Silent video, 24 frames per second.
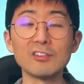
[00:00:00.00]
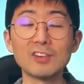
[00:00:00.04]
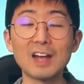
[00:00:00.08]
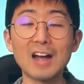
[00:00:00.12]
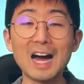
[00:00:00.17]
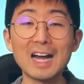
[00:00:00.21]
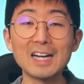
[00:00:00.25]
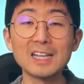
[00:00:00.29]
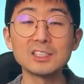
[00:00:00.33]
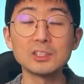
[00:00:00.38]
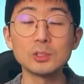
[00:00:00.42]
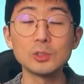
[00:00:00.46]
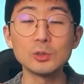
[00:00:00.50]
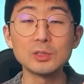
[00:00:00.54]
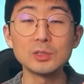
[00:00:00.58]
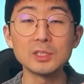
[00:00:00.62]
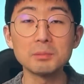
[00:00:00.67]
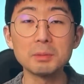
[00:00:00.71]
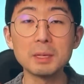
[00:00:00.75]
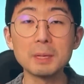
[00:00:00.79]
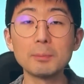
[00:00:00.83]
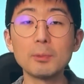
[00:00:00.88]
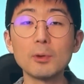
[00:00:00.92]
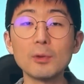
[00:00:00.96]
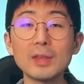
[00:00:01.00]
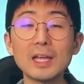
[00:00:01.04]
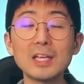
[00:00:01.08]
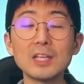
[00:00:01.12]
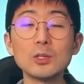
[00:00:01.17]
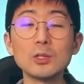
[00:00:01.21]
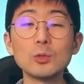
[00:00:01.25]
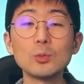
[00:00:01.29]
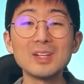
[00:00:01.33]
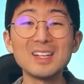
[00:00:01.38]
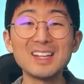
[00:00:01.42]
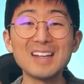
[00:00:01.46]
God is using people that
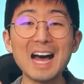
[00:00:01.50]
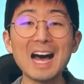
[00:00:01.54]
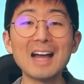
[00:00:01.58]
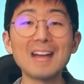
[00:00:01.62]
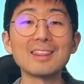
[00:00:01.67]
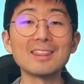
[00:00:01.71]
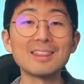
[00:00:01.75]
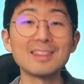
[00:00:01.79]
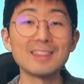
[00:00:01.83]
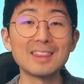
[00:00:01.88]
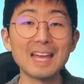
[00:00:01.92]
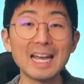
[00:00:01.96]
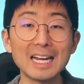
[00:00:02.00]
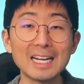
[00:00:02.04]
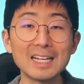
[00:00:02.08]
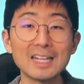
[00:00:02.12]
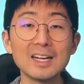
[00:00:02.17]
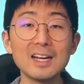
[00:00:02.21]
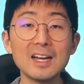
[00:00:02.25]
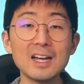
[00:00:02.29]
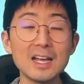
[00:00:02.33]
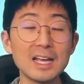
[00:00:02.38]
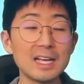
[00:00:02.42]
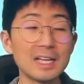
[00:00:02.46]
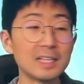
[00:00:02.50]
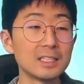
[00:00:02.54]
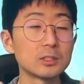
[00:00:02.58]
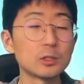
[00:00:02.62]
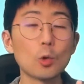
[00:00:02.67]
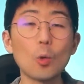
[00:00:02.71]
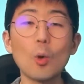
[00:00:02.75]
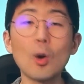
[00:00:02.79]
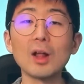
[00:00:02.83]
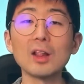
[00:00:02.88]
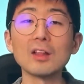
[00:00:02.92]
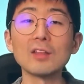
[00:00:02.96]
you would not think is
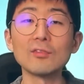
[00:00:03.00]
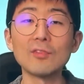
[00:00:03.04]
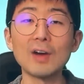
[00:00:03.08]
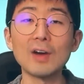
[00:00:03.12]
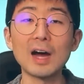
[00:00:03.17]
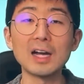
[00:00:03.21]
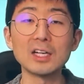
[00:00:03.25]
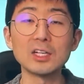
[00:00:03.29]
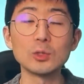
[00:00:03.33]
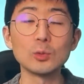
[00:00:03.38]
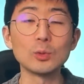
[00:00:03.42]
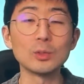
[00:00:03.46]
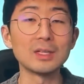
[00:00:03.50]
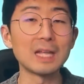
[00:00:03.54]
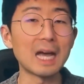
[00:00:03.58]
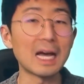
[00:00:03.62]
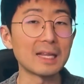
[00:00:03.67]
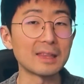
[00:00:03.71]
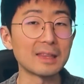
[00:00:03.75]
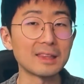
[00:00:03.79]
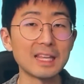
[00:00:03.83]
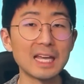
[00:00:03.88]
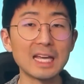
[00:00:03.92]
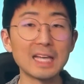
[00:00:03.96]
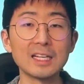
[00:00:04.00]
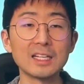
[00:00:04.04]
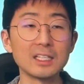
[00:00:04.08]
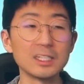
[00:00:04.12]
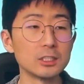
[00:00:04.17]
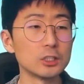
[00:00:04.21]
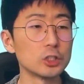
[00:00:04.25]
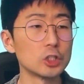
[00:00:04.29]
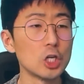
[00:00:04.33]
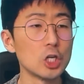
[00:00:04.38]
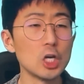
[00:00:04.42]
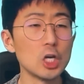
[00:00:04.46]
qualified. You would not think is